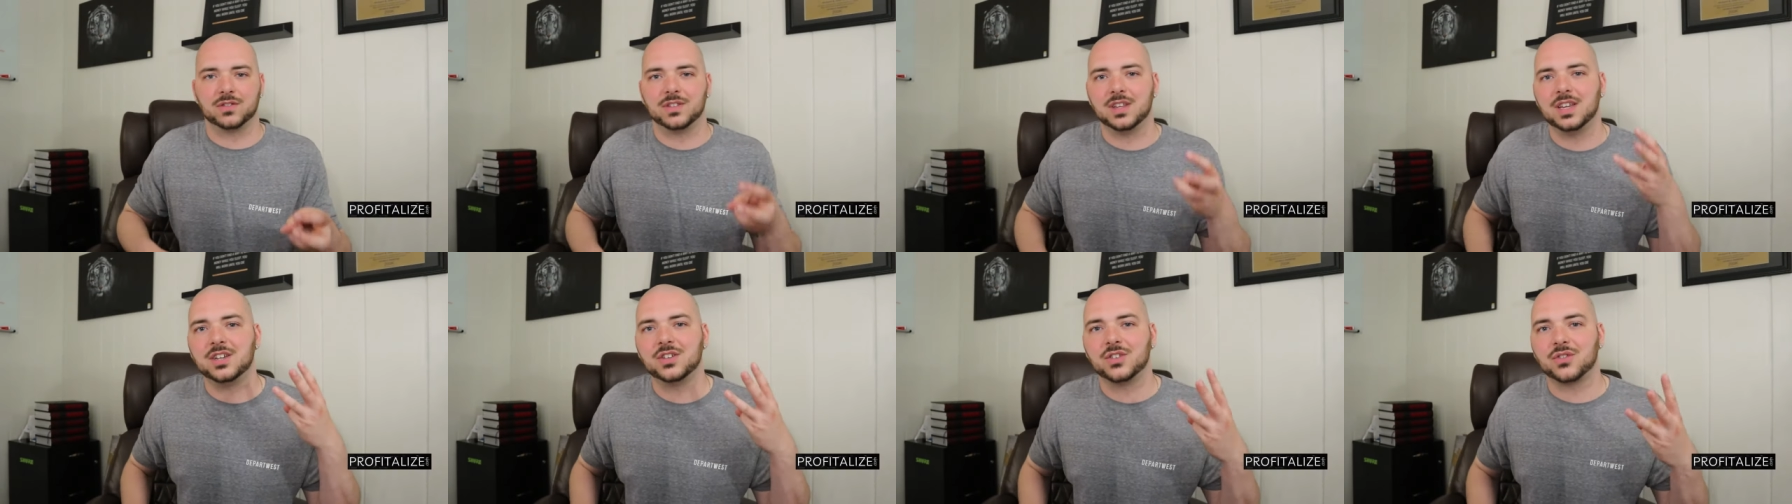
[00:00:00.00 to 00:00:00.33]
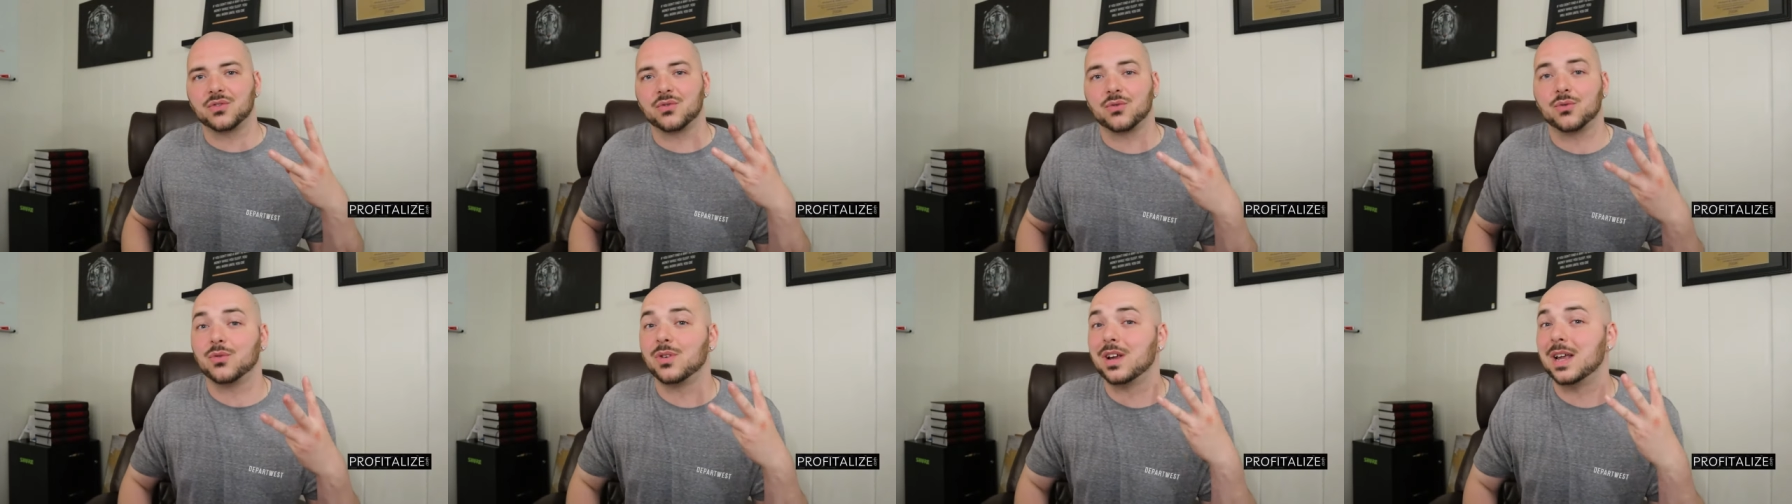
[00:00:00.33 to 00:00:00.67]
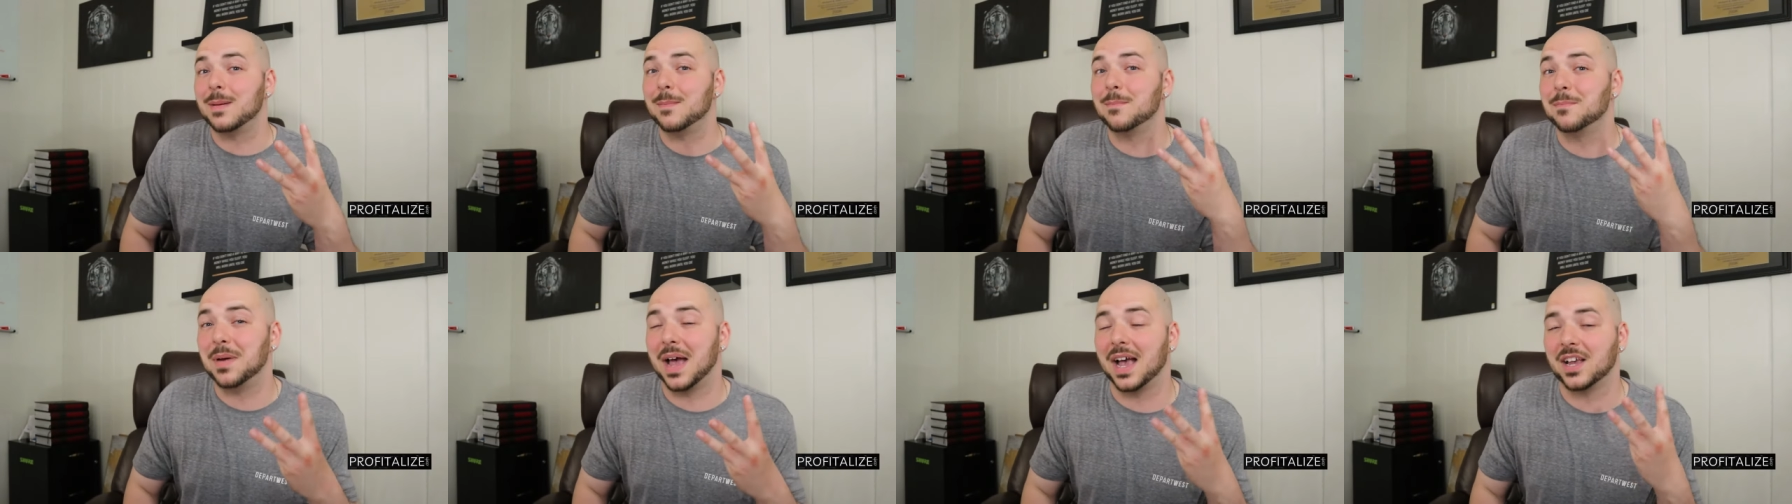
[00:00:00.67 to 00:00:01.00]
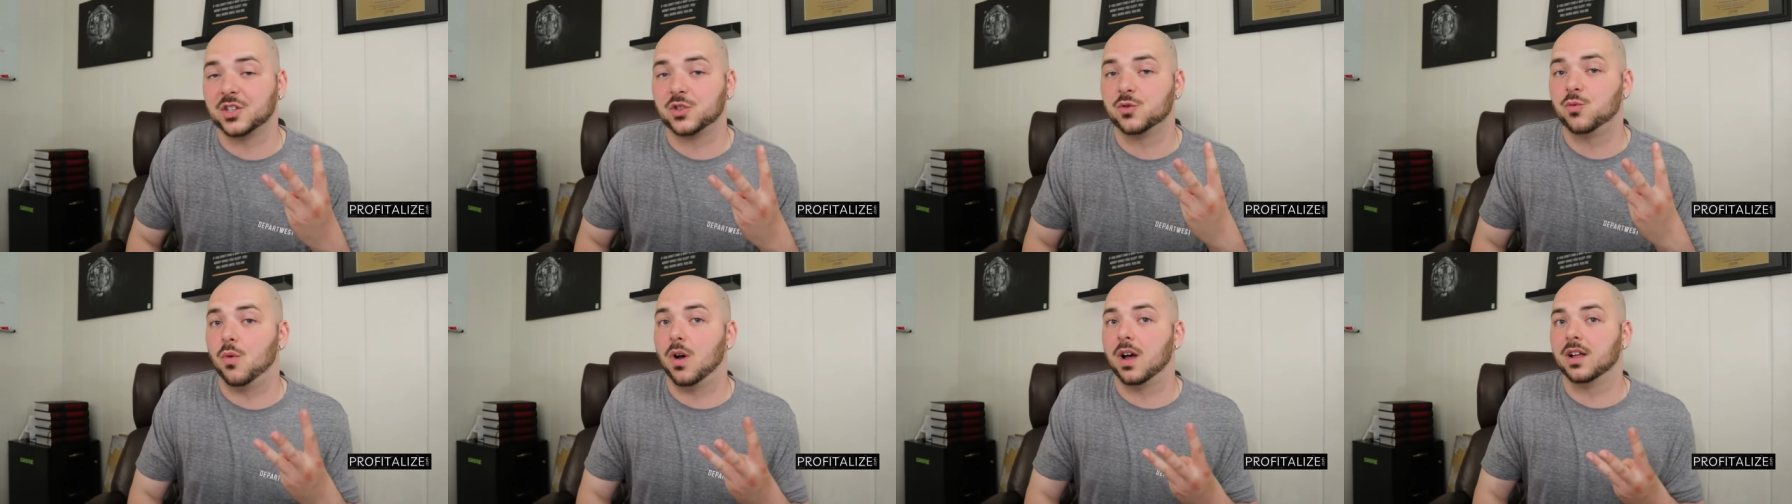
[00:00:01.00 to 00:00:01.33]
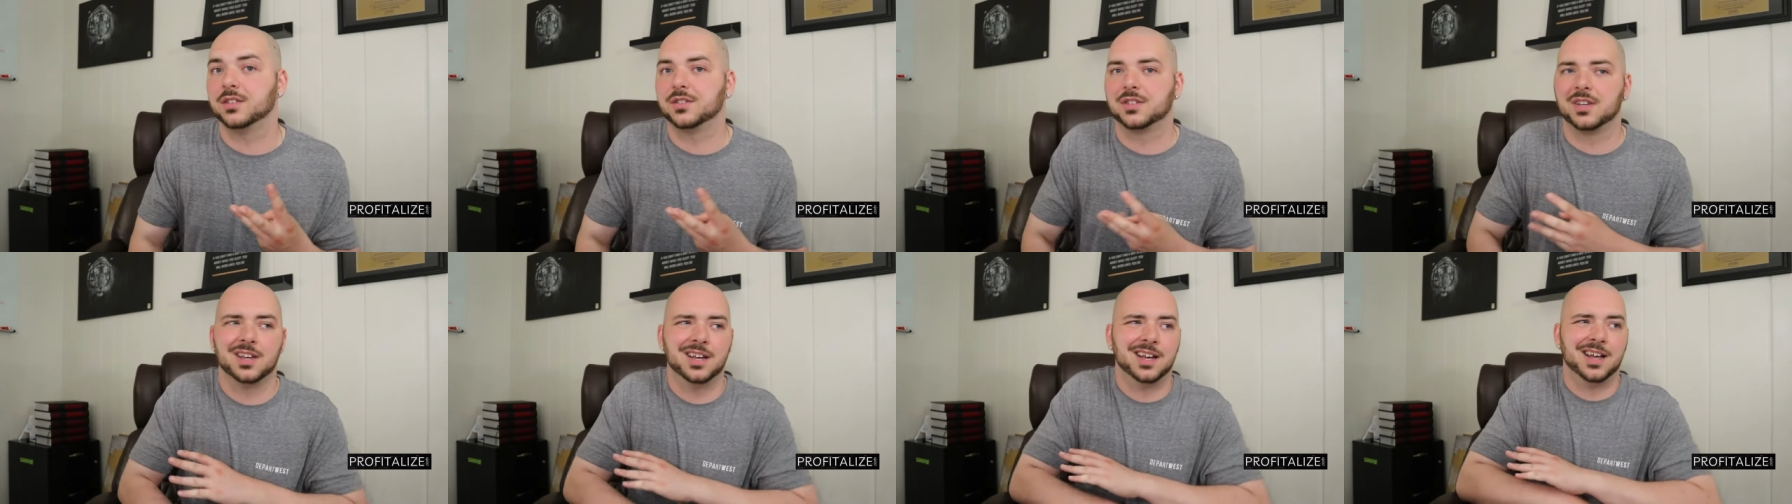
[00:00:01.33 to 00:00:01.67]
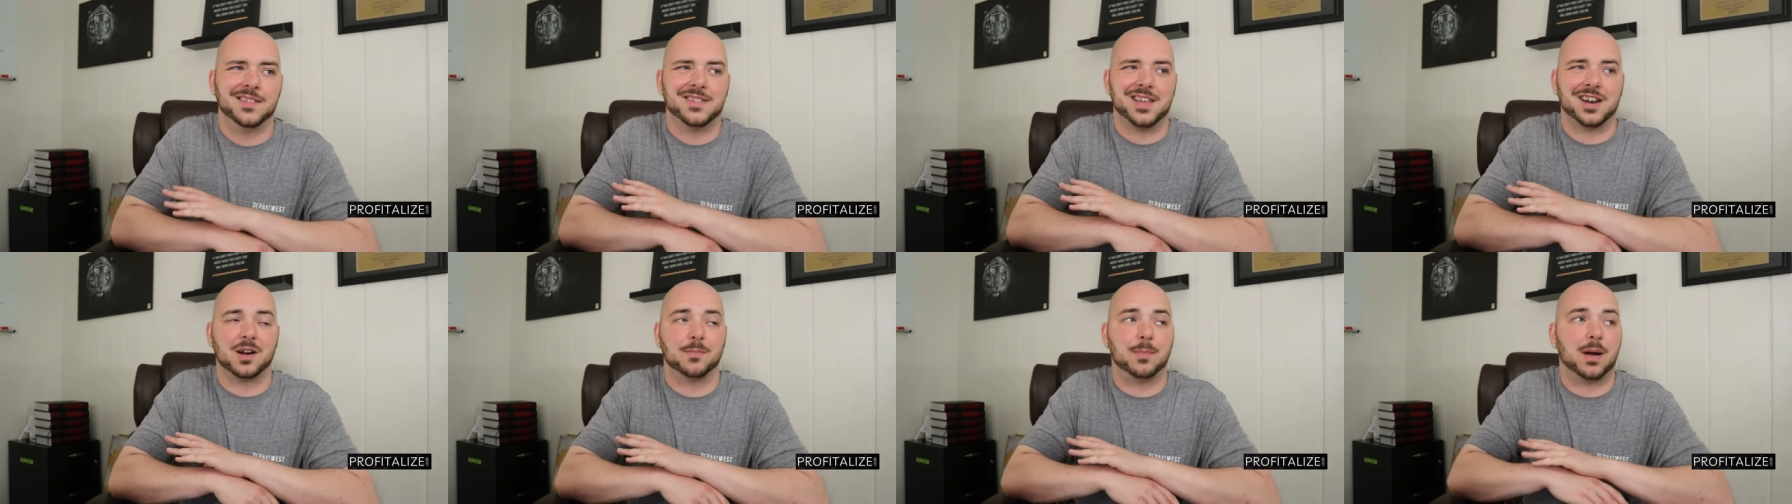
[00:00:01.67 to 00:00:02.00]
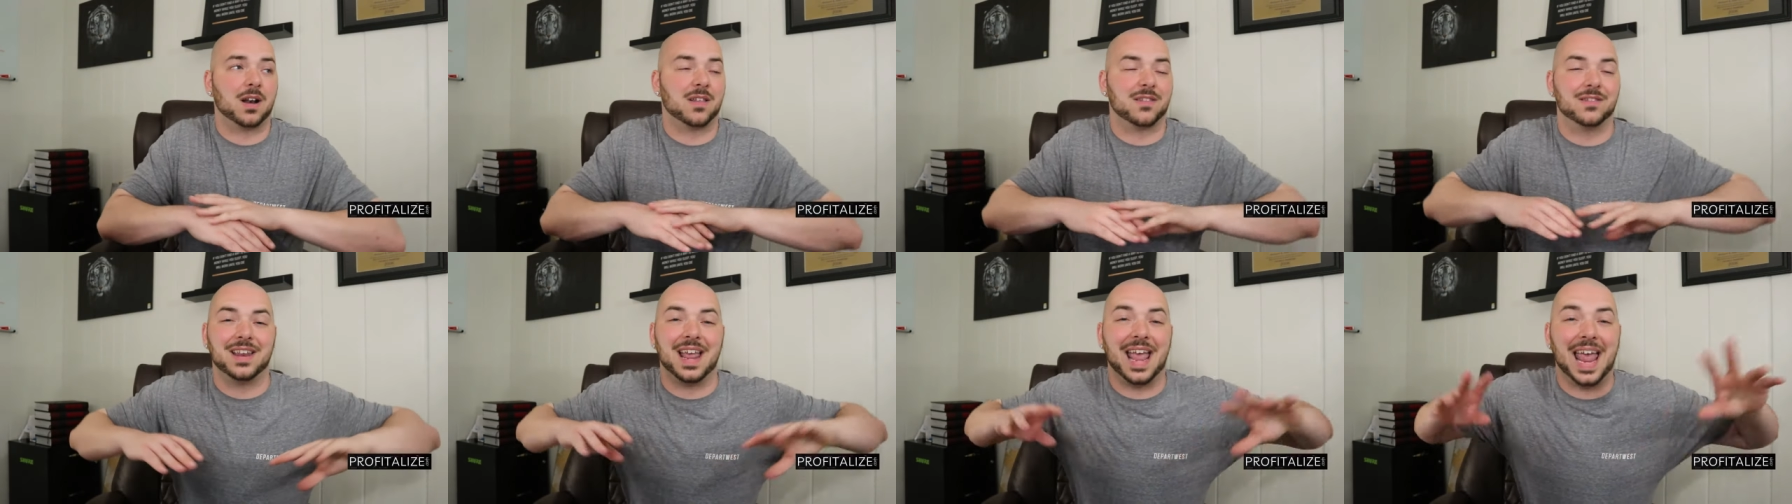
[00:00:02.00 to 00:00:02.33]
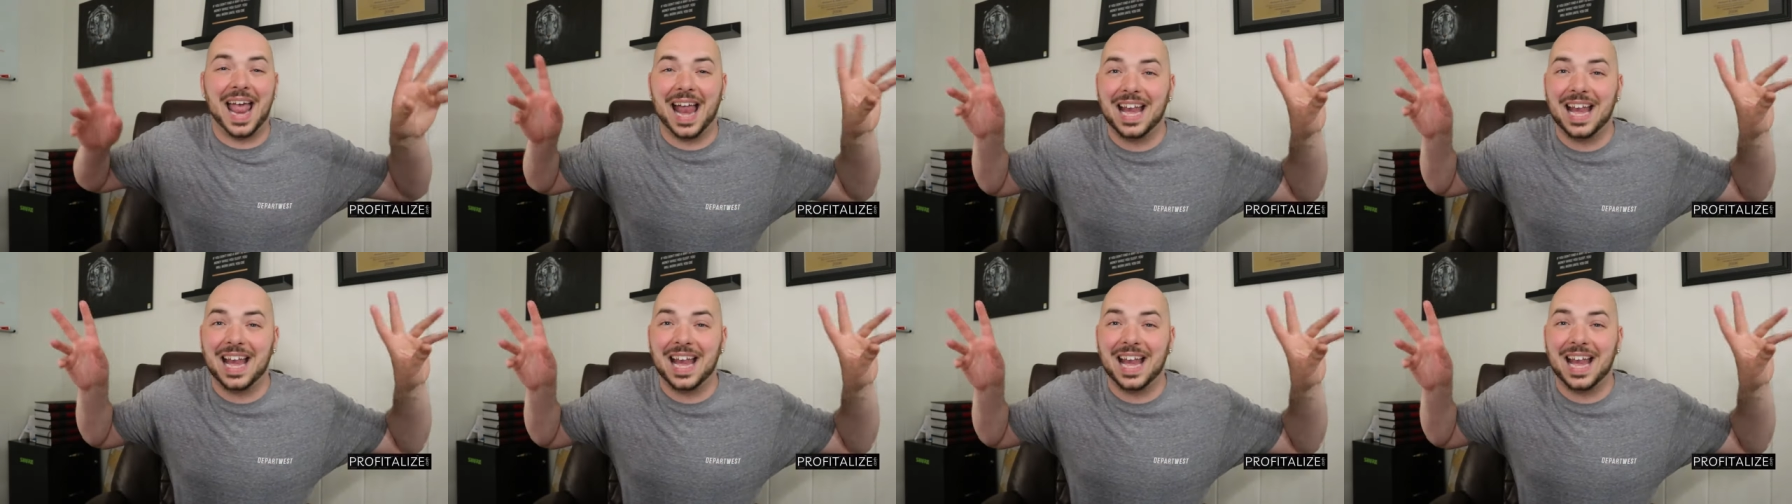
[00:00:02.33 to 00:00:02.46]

these three best ones that are better than